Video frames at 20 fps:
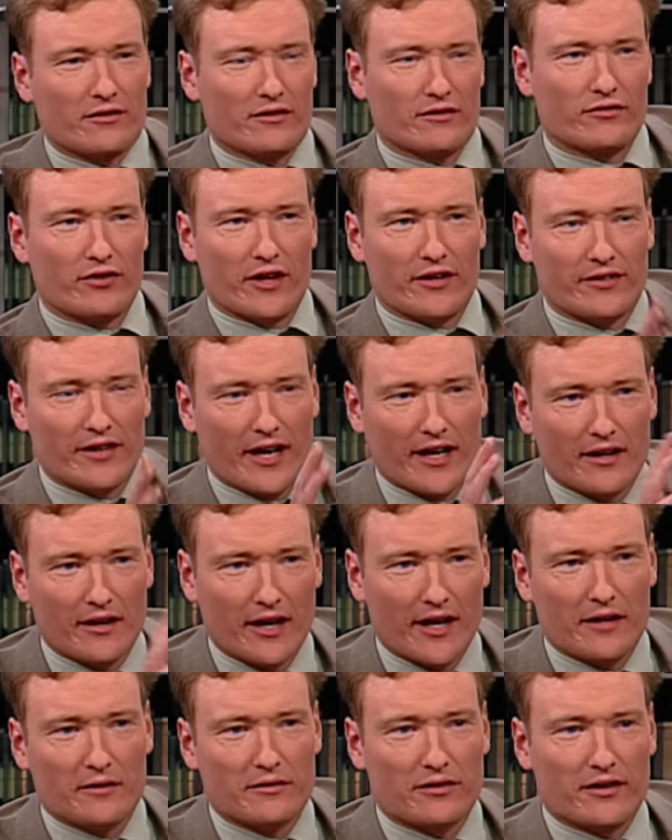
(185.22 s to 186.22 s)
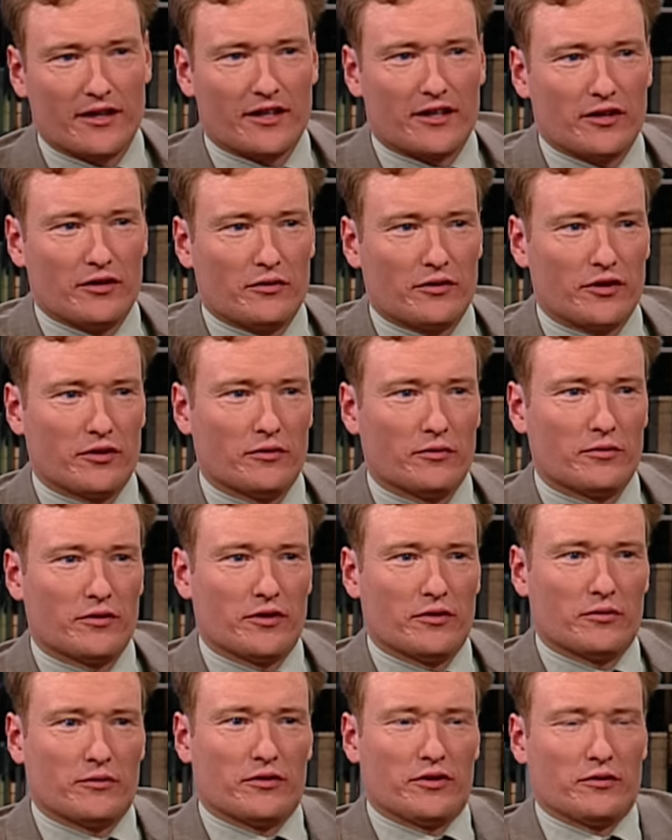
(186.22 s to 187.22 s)
Tracy, I don't think
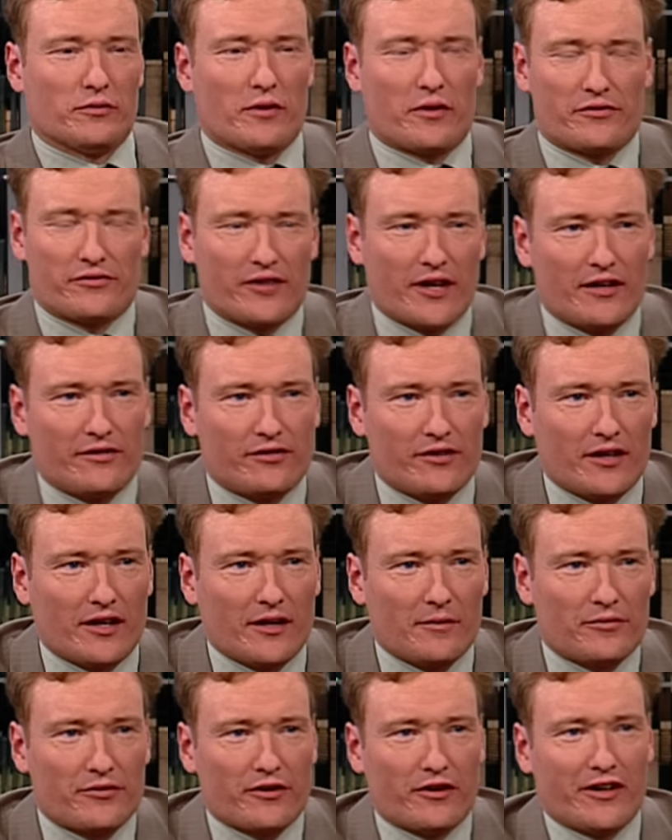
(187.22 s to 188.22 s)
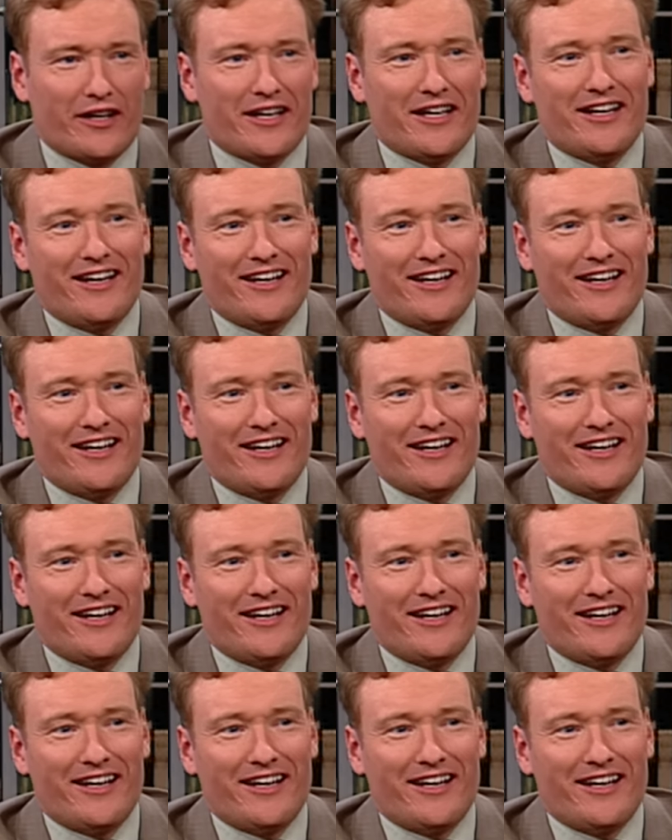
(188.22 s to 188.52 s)
you Stacy, I'm sorry.